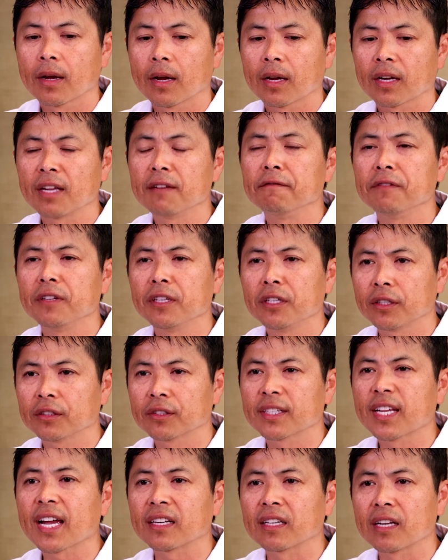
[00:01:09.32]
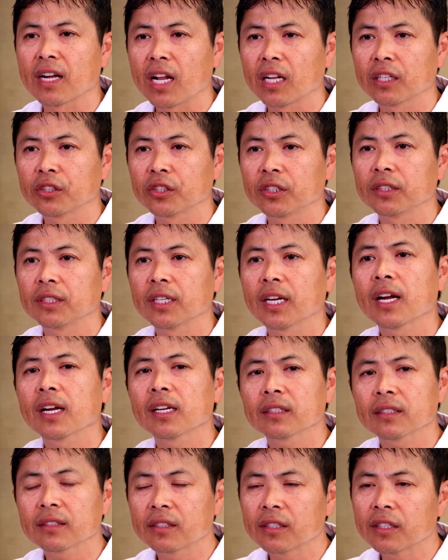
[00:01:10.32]
convenience technology
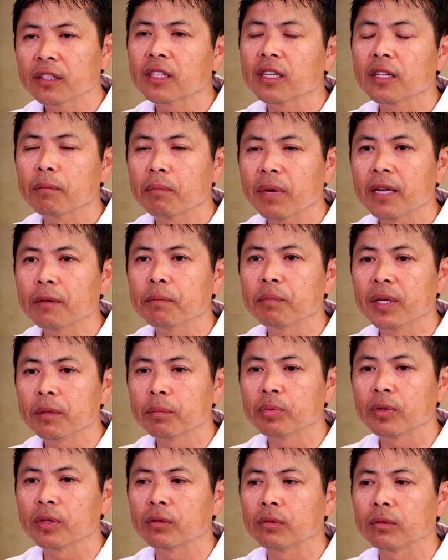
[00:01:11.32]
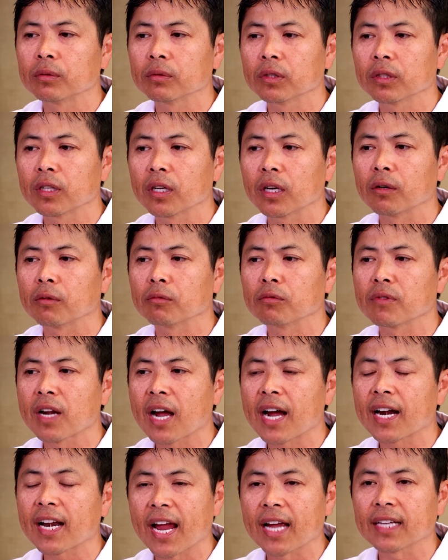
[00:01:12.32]
has essentially made people,
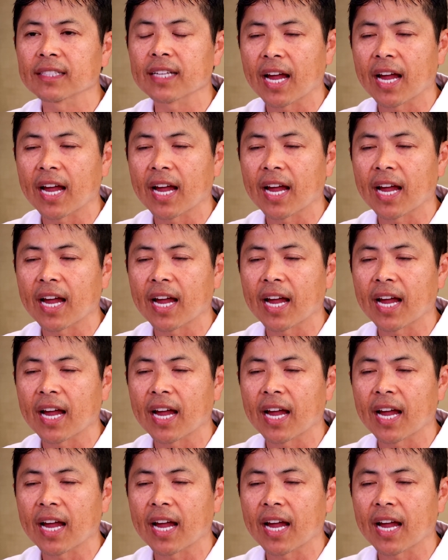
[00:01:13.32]
not as